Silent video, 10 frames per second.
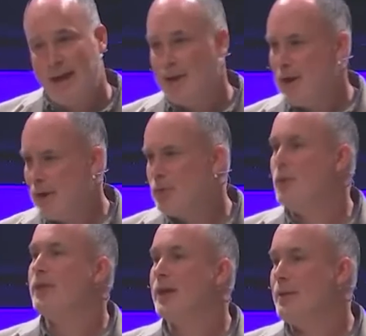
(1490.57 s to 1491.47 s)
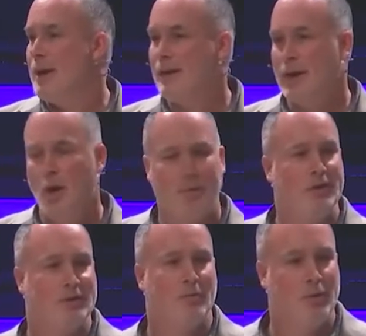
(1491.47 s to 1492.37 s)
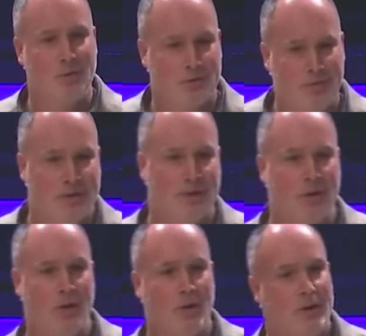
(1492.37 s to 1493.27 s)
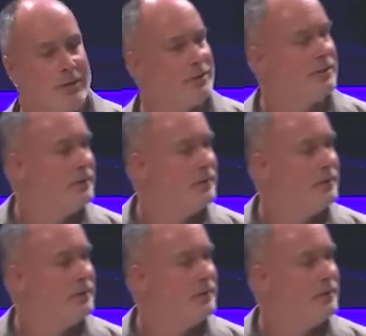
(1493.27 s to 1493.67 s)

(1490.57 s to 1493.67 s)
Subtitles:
I don't know anything about helping someone who's physically hurt.